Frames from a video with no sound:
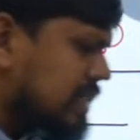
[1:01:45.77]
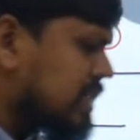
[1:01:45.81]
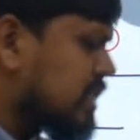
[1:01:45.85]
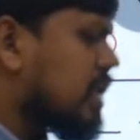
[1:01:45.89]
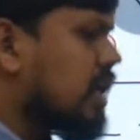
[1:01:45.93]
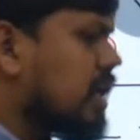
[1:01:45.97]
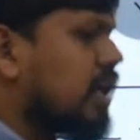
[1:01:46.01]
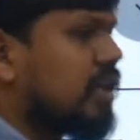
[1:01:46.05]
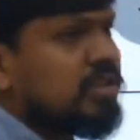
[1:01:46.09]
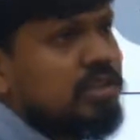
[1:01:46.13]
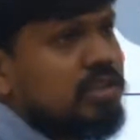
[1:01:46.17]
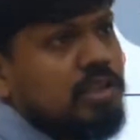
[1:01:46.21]

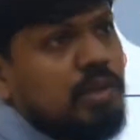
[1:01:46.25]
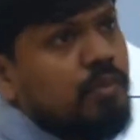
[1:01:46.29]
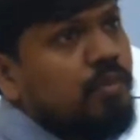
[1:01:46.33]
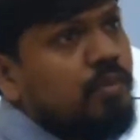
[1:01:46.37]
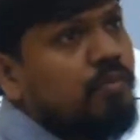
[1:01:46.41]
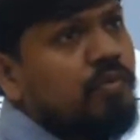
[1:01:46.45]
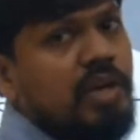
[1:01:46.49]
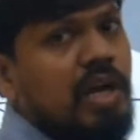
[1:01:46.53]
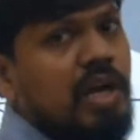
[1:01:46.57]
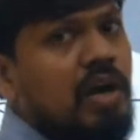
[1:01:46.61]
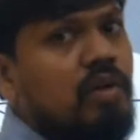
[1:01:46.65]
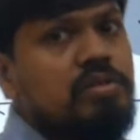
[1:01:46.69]
concept
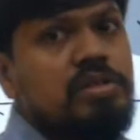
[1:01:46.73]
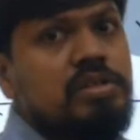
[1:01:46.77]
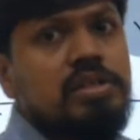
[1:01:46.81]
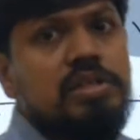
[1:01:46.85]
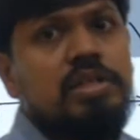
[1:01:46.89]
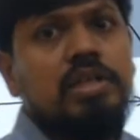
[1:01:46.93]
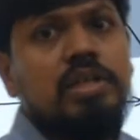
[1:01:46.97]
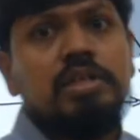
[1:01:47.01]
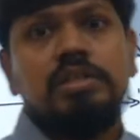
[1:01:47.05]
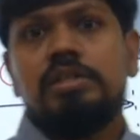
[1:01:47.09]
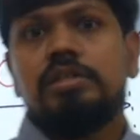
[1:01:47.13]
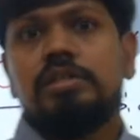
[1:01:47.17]
we have
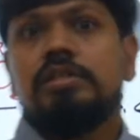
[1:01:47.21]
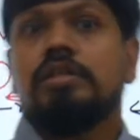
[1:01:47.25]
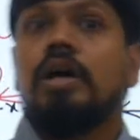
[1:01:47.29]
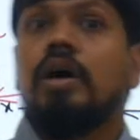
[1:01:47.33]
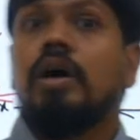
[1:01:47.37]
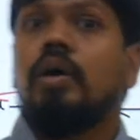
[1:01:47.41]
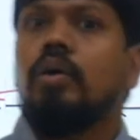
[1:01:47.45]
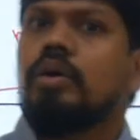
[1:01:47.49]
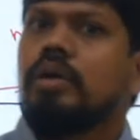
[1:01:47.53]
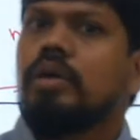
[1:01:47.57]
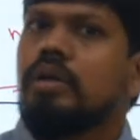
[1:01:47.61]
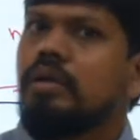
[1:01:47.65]
discussed
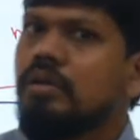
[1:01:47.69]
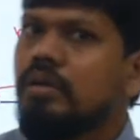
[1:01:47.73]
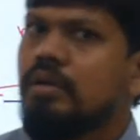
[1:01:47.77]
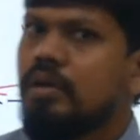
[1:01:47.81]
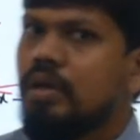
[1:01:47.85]
now. Okay,